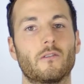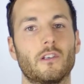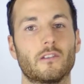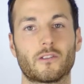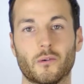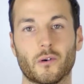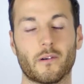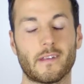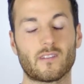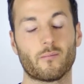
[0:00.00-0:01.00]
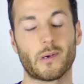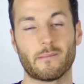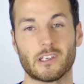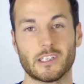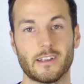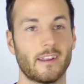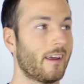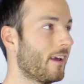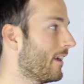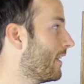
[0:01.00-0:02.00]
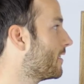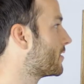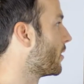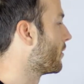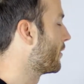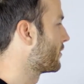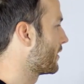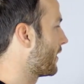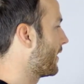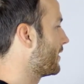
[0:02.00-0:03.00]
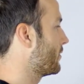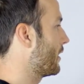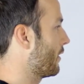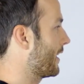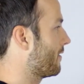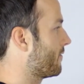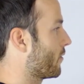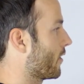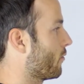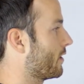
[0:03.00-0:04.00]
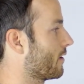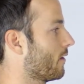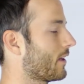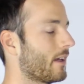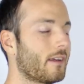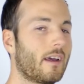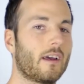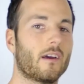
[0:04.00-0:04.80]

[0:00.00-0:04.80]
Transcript: to the school. That's pretty much it. So those are the things you want to look out for when you're looking